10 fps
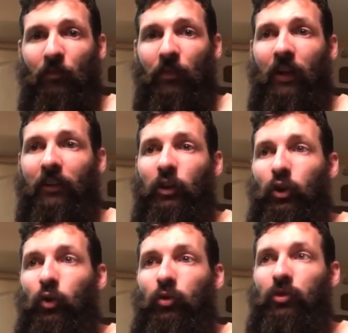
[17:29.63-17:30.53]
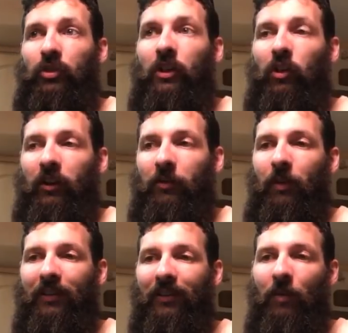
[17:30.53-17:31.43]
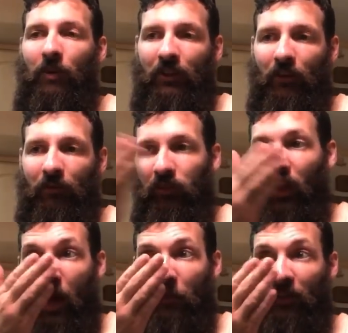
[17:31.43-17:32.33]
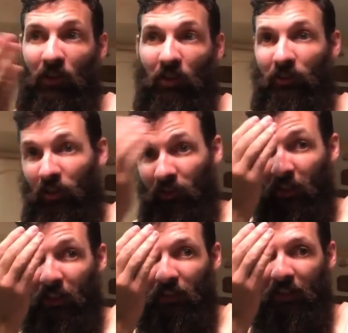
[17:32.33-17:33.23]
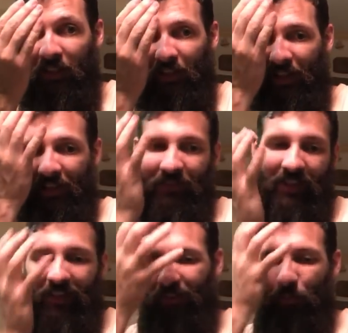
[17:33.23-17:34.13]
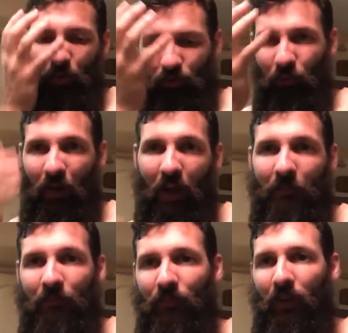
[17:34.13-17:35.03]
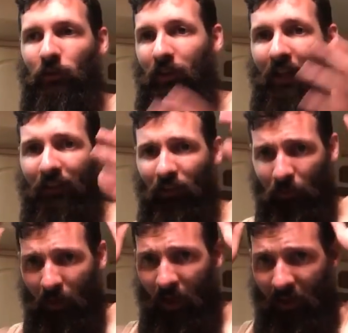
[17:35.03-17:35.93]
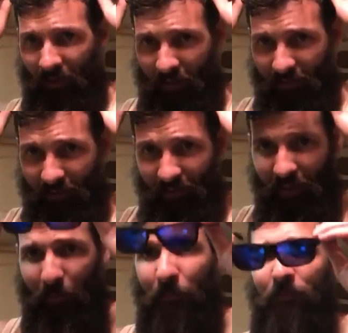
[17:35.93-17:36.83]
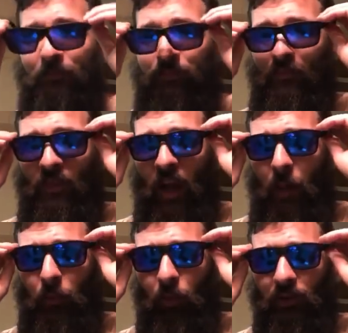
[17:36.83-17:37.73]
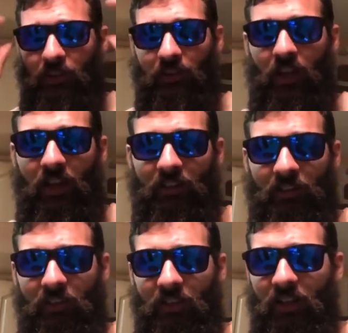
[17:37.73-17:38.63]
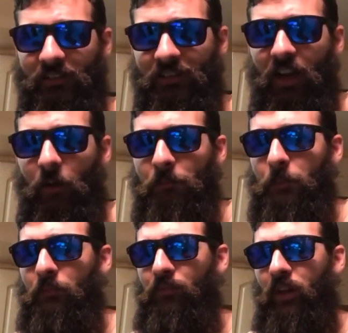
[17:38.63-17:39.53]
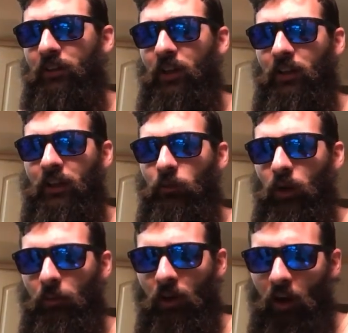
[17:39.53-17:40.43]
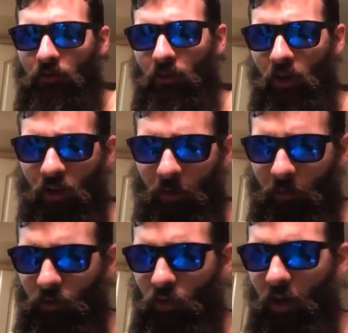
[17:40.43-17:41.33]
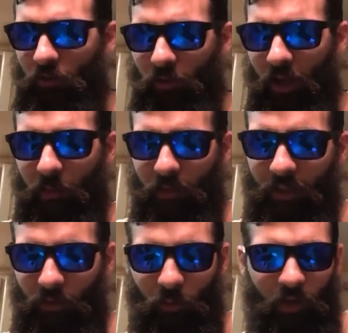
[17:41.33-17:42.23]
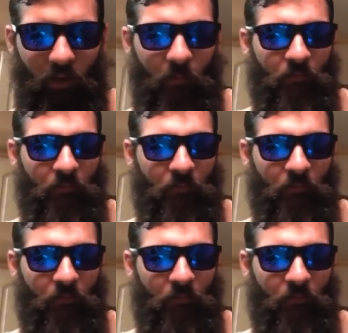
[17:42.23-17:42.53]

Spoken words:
It's a huge deal. It could mess up like the flap that's healing. If that gets pushed around. But I can't touch my eyes. I have to sleep. I've been wearing these glasses like nonstop, telling everyone I'm contractually obligated to wearing them